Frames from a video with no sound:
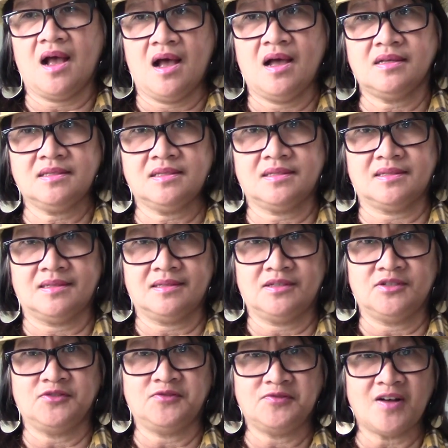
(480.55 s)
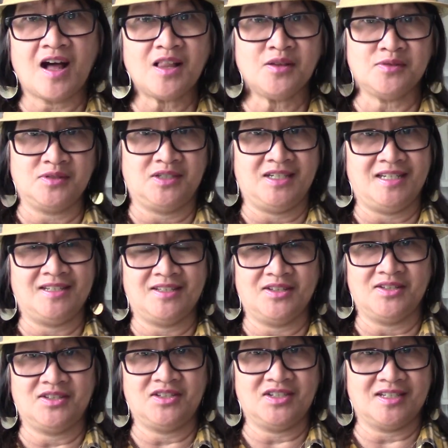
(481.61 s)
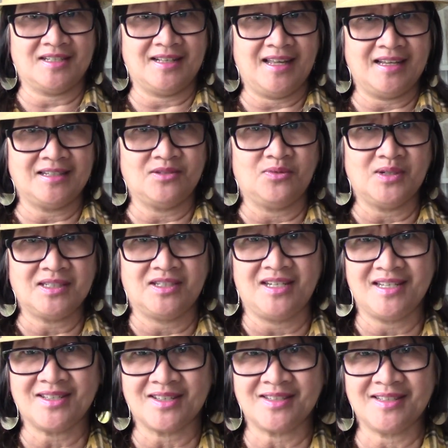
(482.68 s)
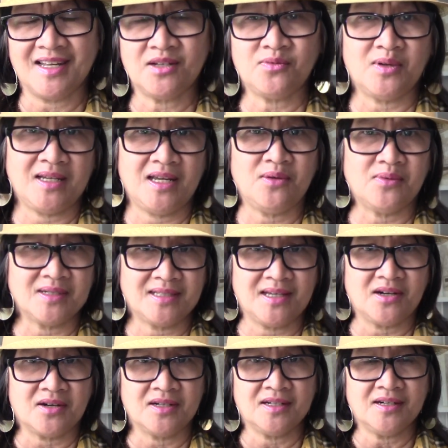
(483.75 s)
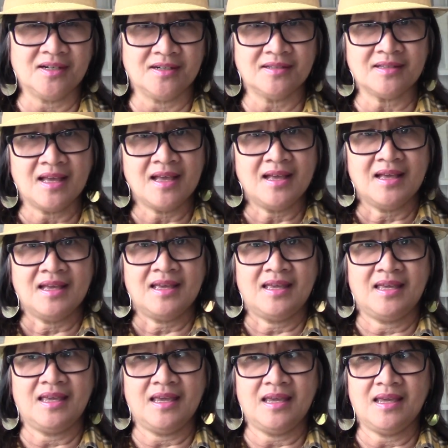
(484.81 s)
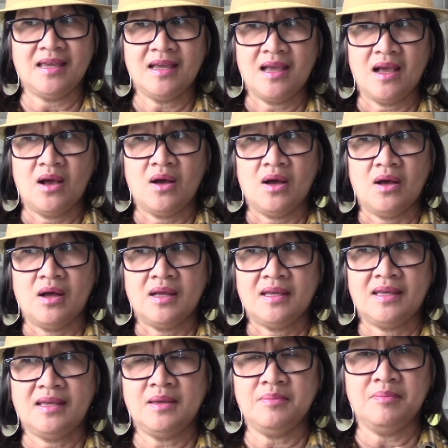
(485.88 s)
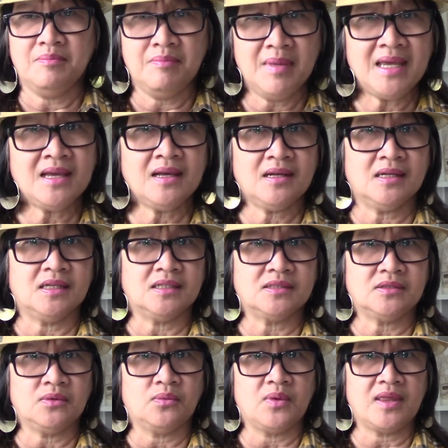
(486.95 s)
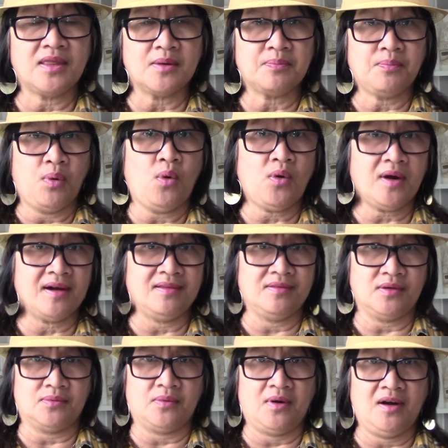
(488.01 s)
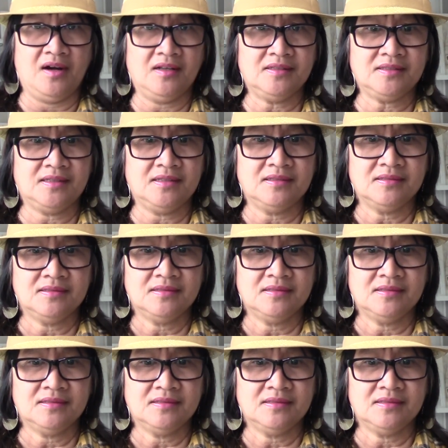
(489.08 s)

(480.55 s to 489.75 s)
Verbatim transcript: us to follow Jesus, just like what Jesus did when he was here on earth. He, he mingled with the poor in the world